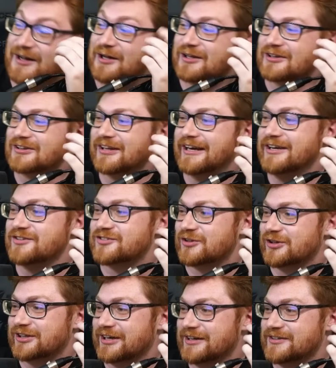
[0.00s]
laser
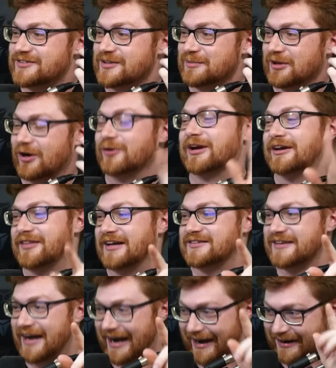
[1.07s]
gun simulator. Okay, that's an
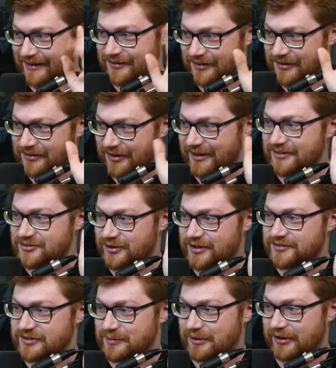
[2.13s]
ad. The, the laser gun
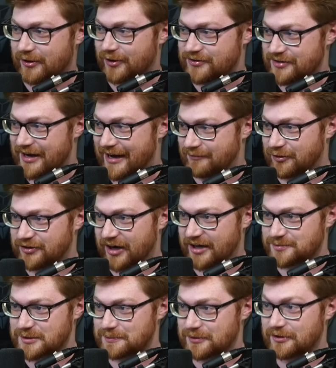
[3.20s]
simulator is an
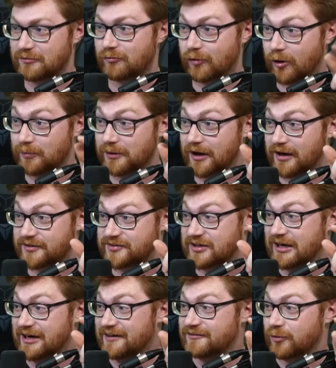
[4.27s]
advertisement, but Roblox
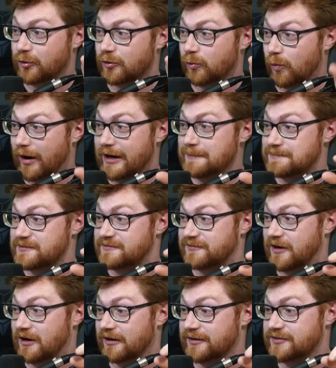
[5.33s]
for Wipe
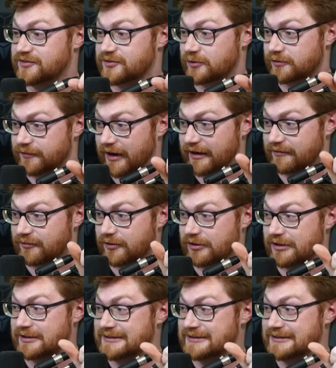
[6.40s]
Fallen Survivor.